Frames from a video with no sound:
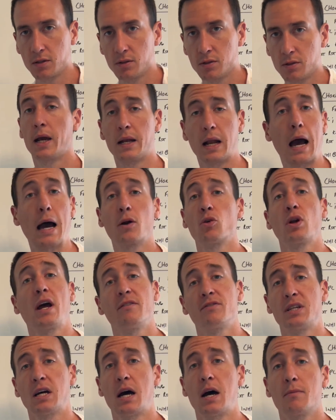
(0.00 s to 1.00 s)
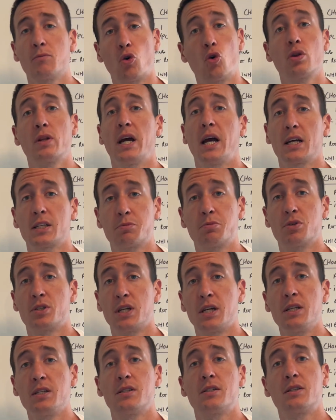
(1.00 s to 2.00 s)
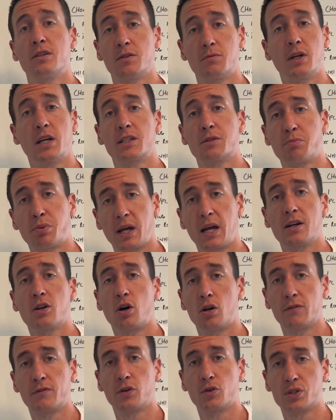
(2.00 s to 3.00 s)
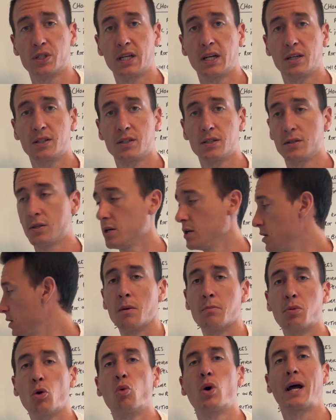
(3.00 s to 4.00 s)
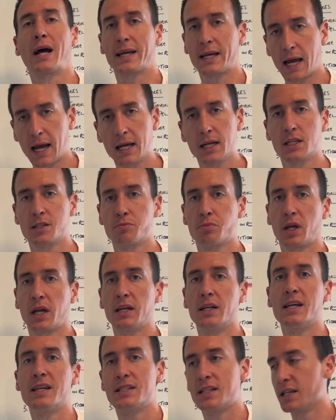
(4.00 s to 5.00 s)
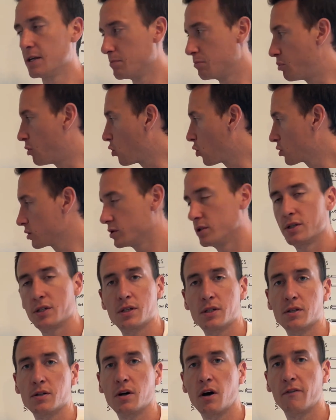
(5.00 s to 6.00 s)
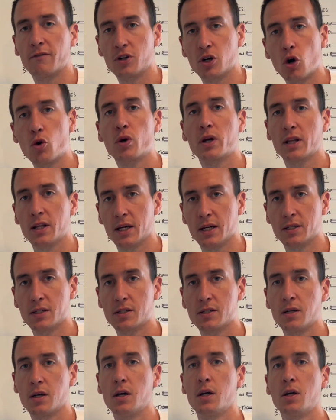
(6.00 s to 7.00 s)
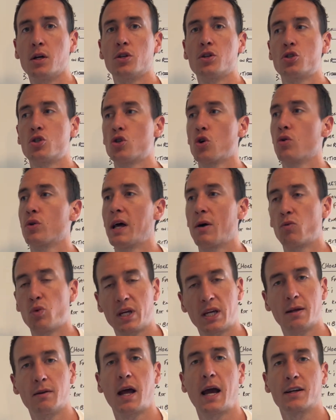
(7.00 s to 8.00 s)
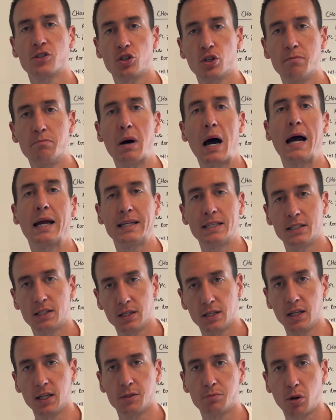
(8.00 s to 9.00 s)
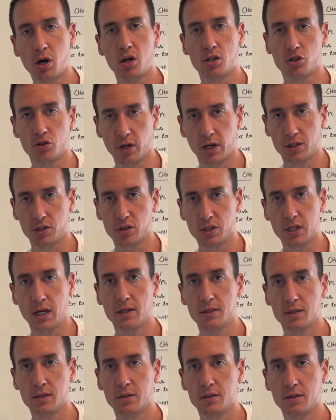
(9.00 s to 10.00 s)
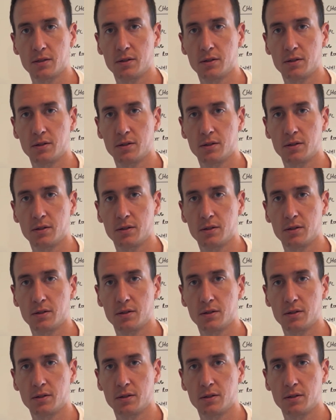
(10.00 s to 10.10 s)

and I don't have time or the expertise to explain all of those things. But what I can explain is the importance of knowing this so that we can actually buy into these posture exercises.